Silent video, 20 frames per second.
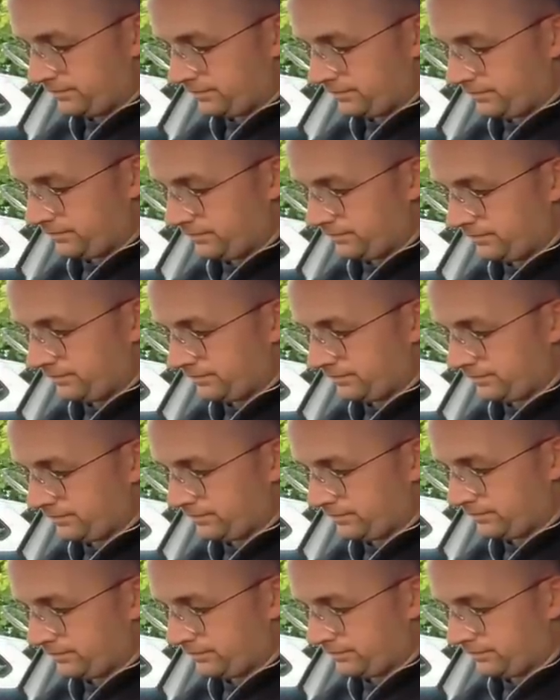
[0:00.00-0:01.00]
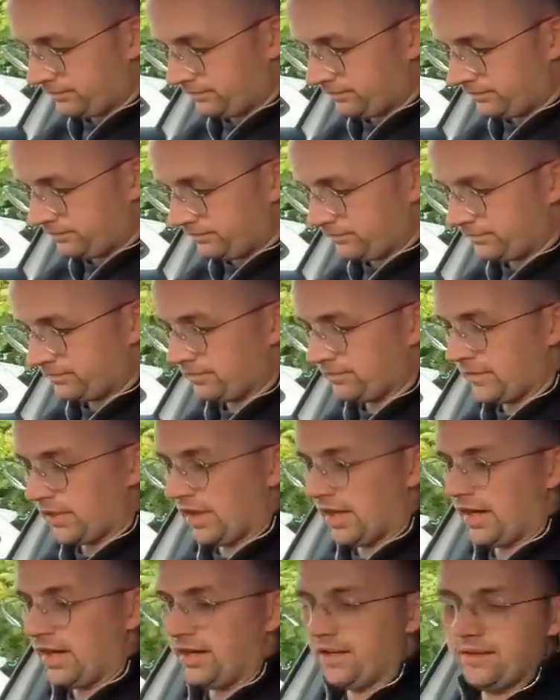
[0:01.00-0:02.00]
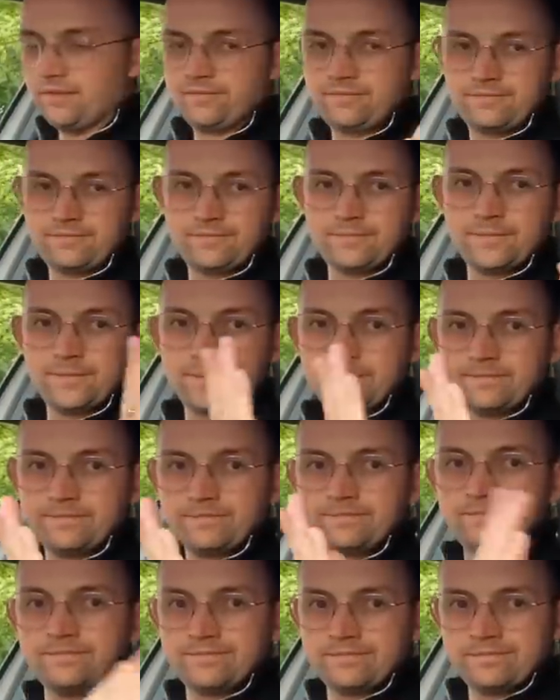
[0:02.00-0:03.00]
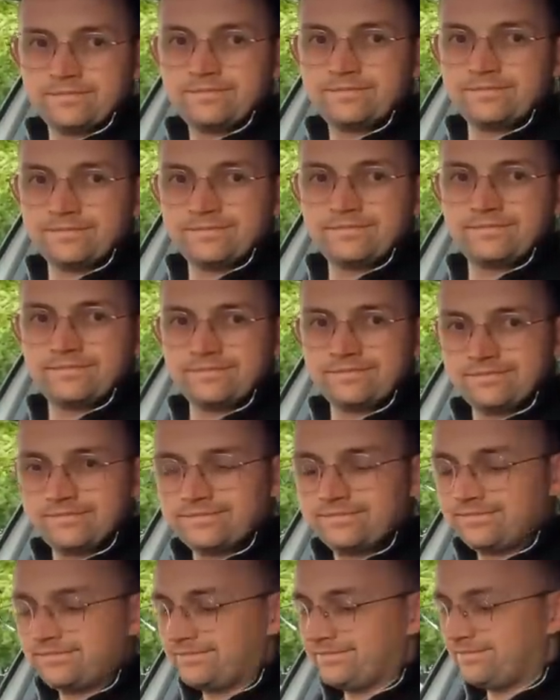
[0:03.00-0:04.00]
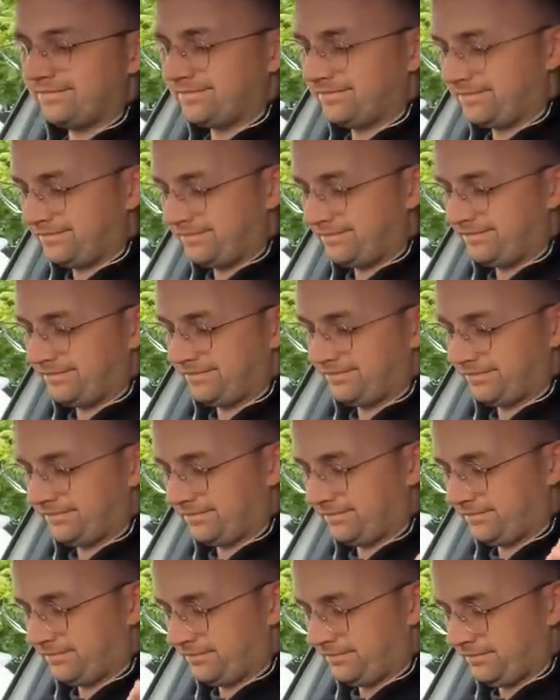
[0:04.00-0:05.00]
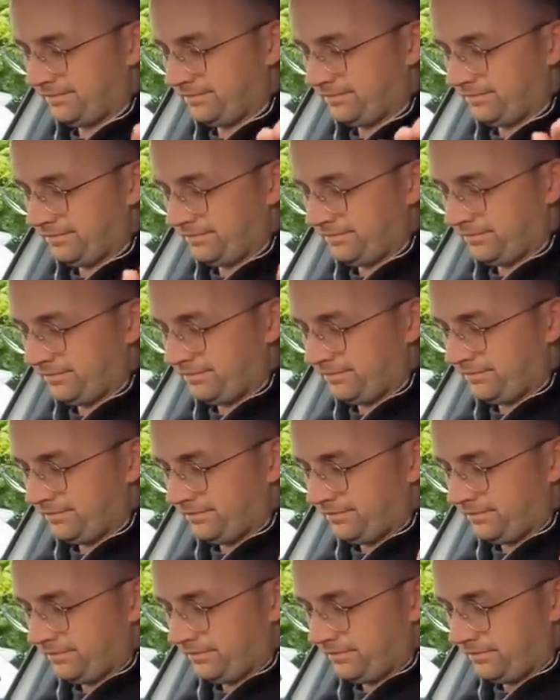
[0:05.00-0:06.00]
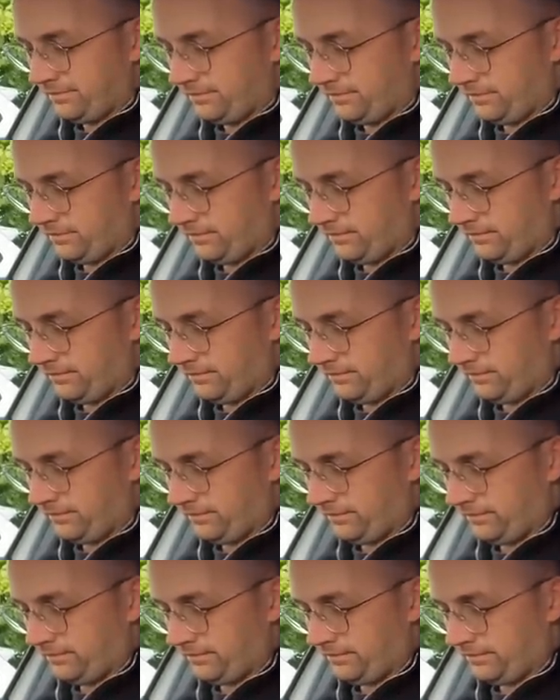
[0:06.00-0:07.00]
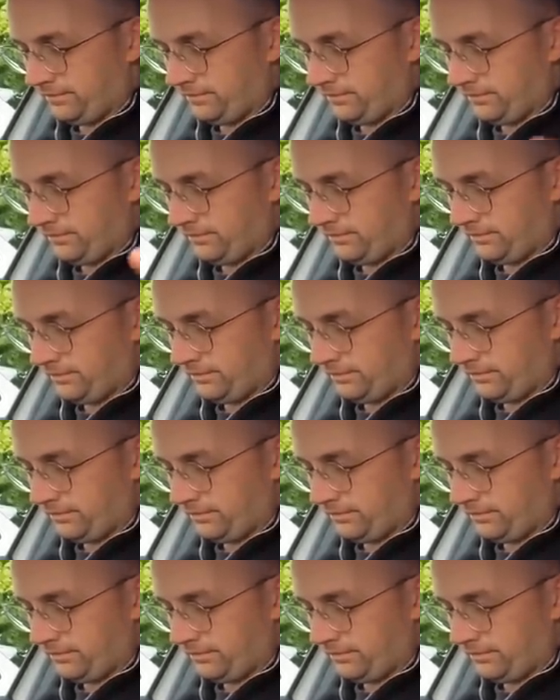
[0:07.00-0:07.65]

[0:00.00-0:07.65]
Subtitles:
No words are spoken by the person on screen.